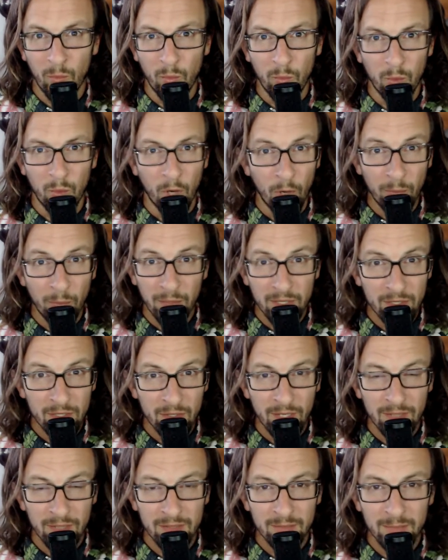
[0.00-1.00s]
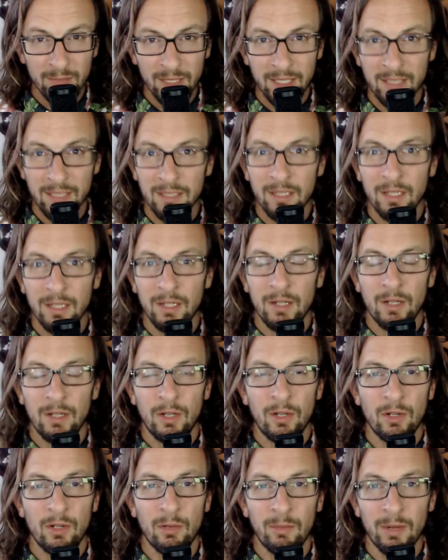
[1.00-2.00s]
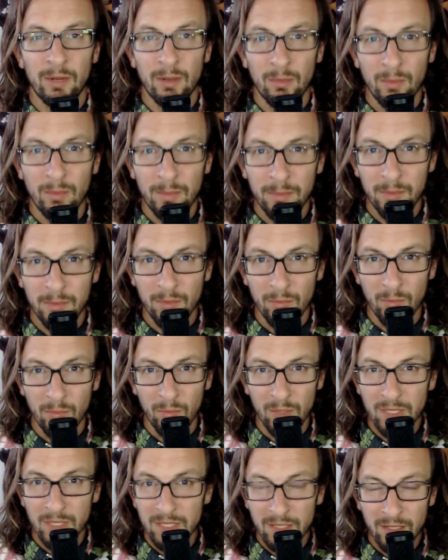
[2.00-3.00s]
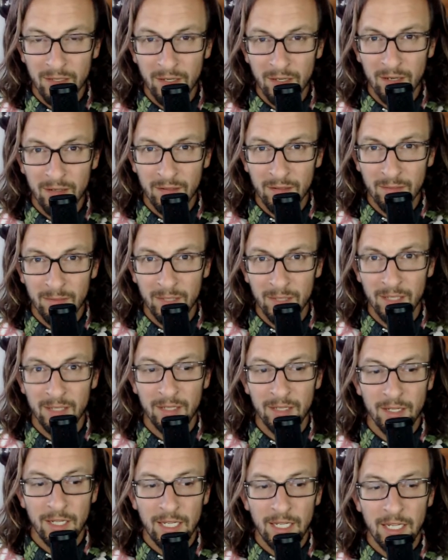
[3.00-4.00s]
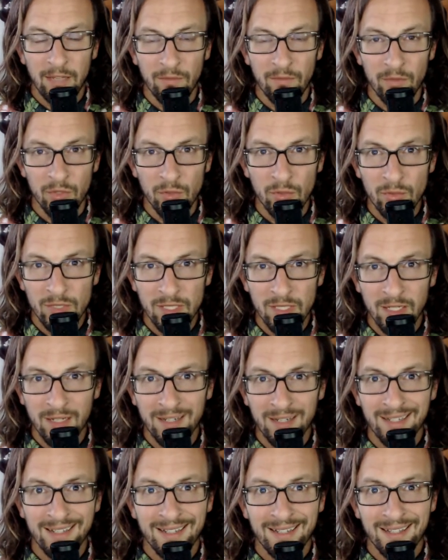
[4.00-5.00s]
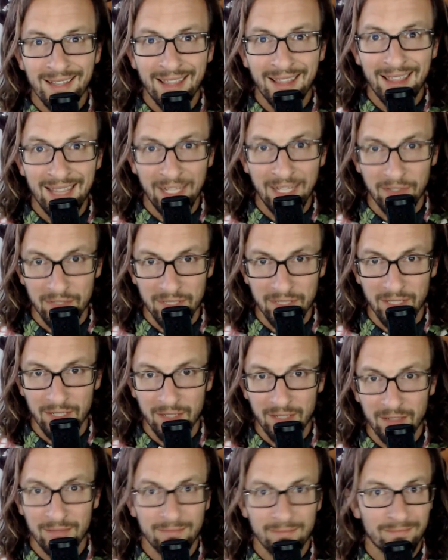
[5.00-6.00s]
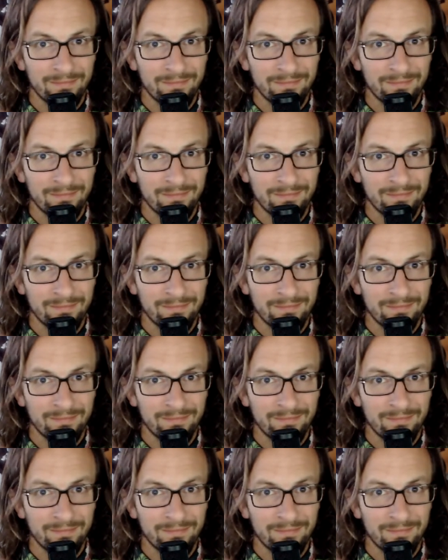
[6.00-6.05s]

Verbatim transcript: hope they turn out to be, no matter what you wish they are to be. If you suck, they'll suck.